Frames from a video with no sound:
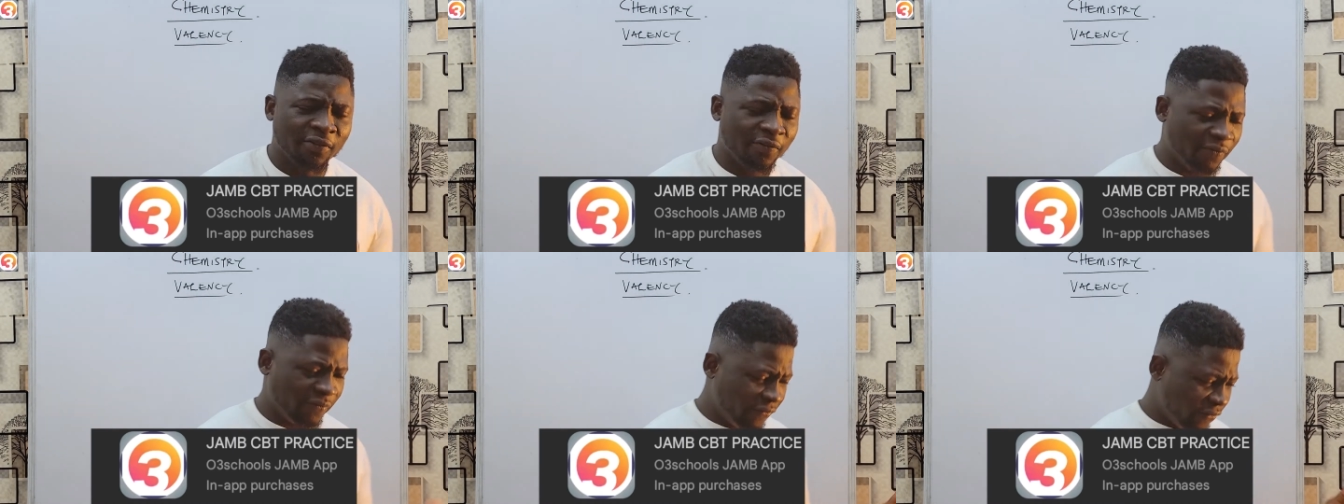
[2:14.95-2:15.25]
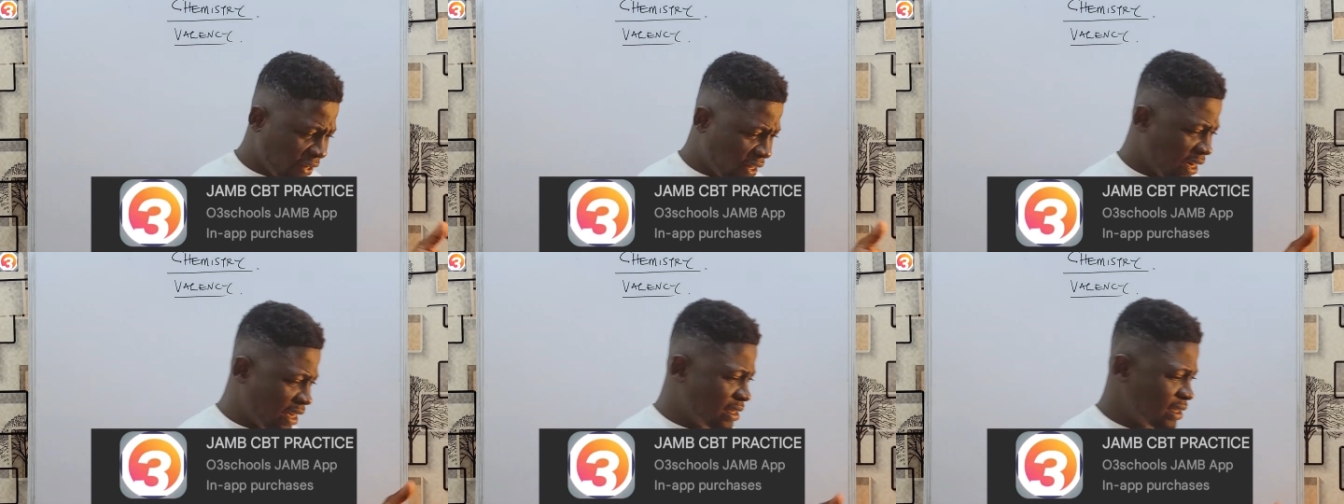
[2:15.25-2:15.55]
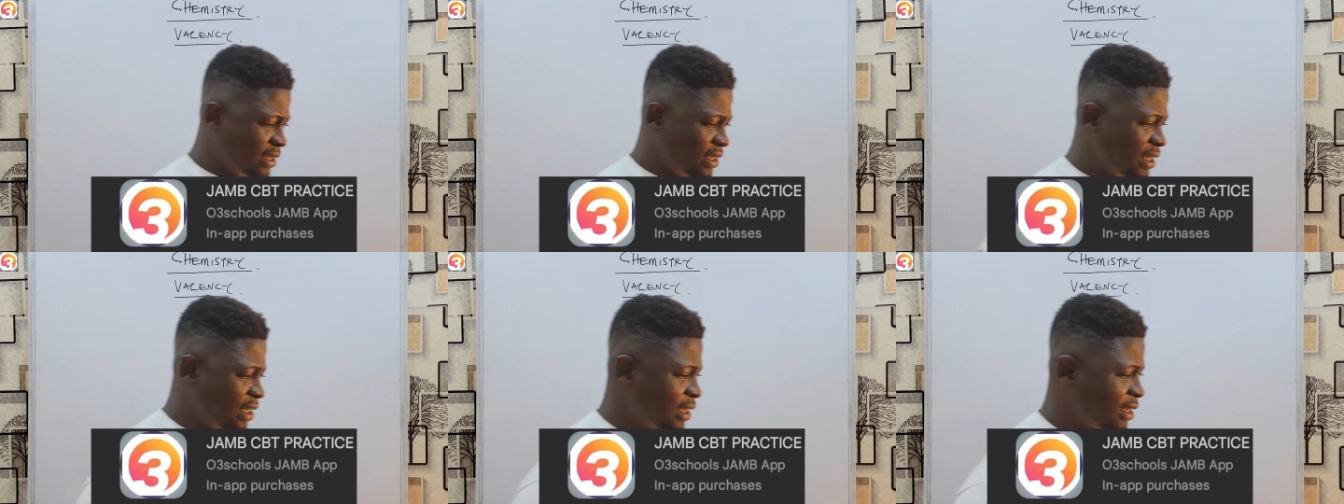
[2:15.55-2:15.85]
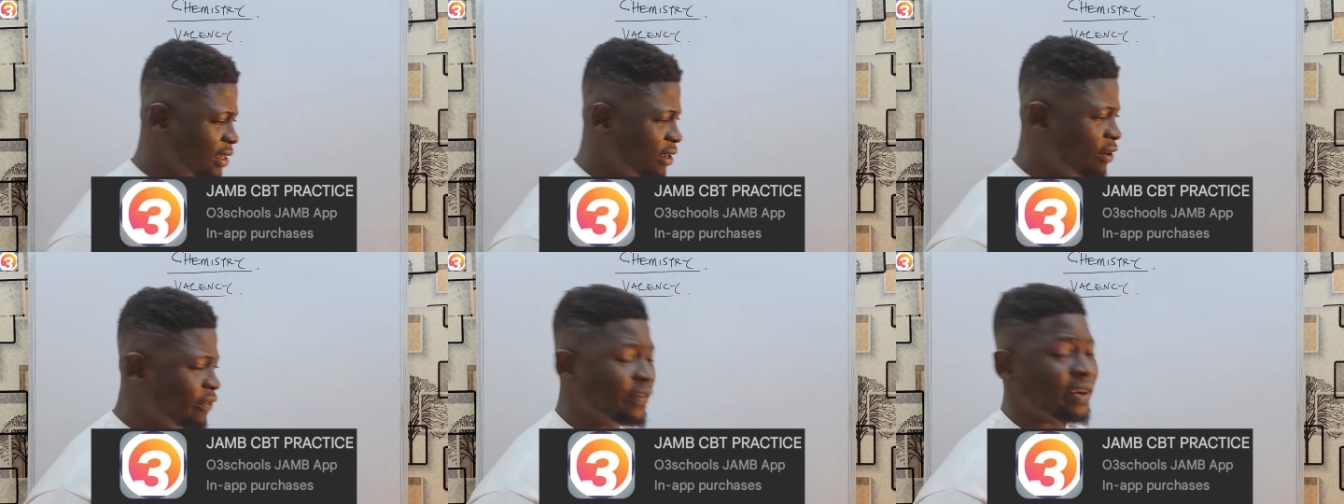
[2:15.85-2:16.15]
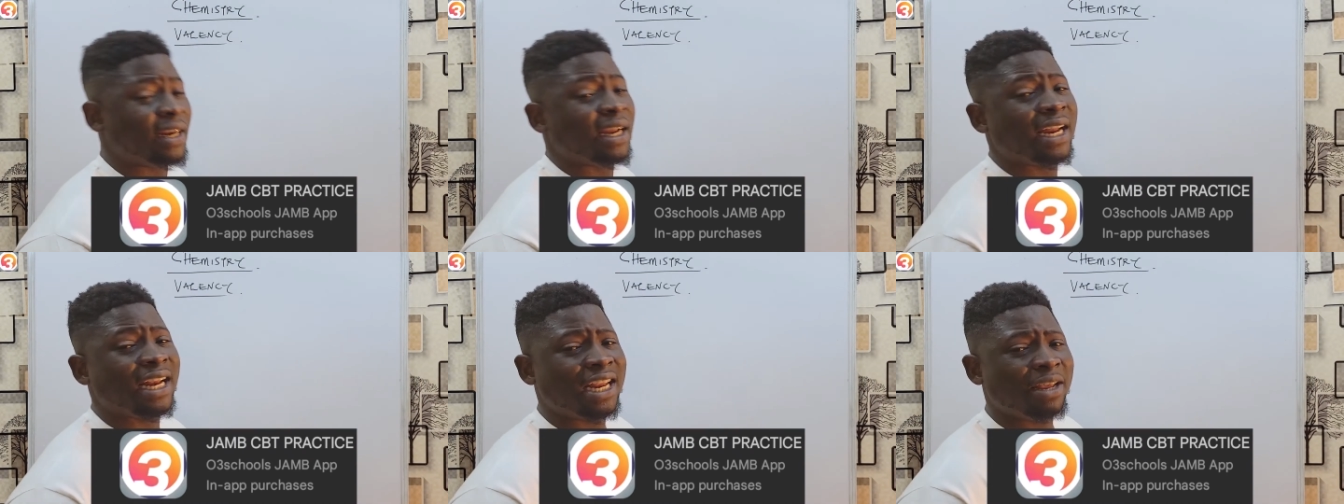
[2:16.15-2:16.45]
Valency of
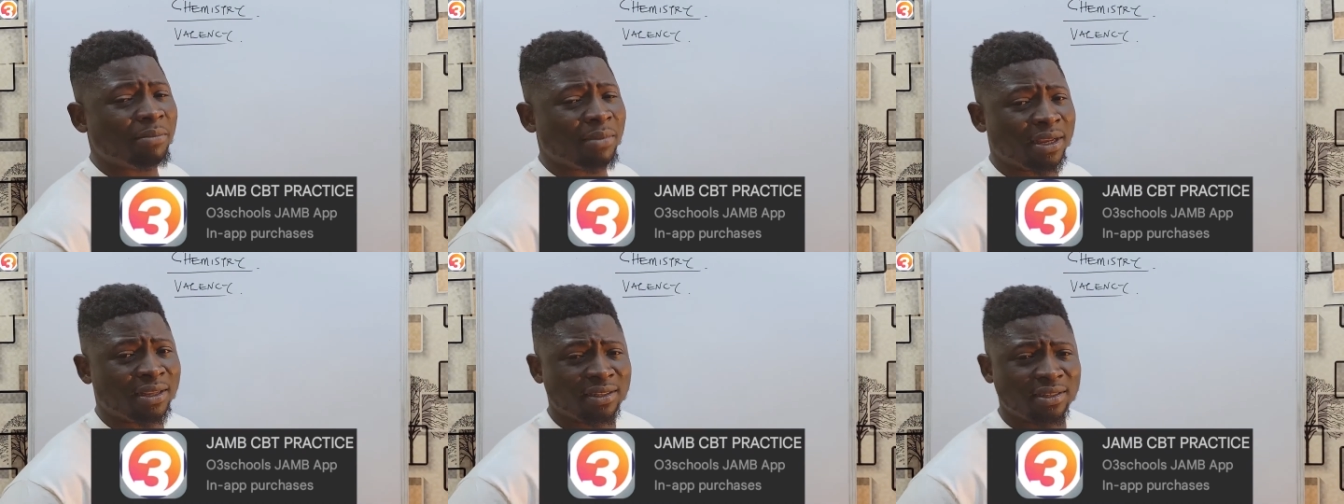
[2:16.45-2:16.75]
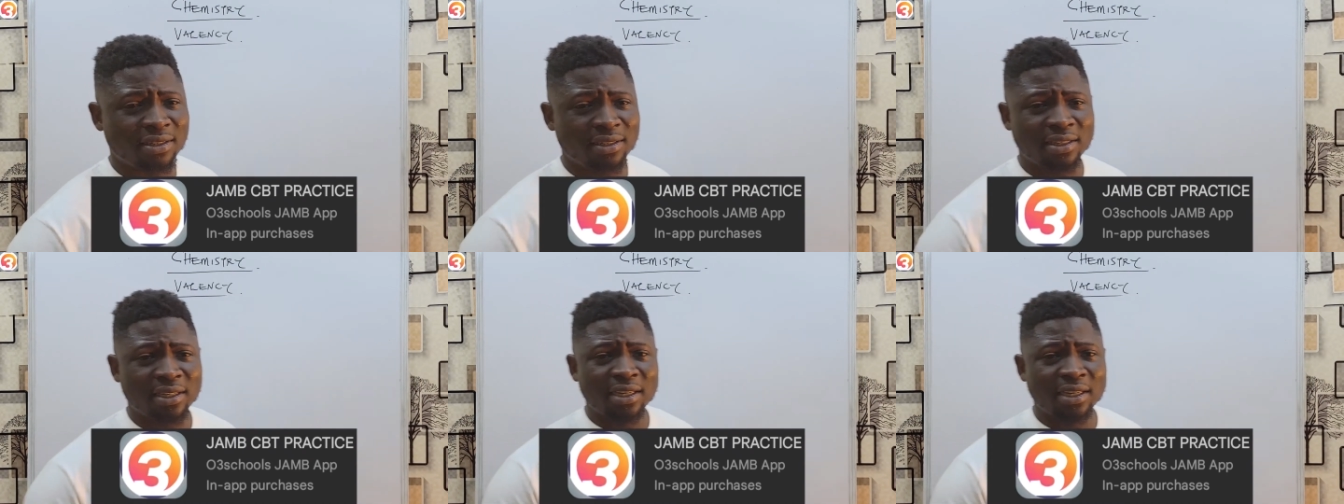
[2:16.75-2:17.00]
an element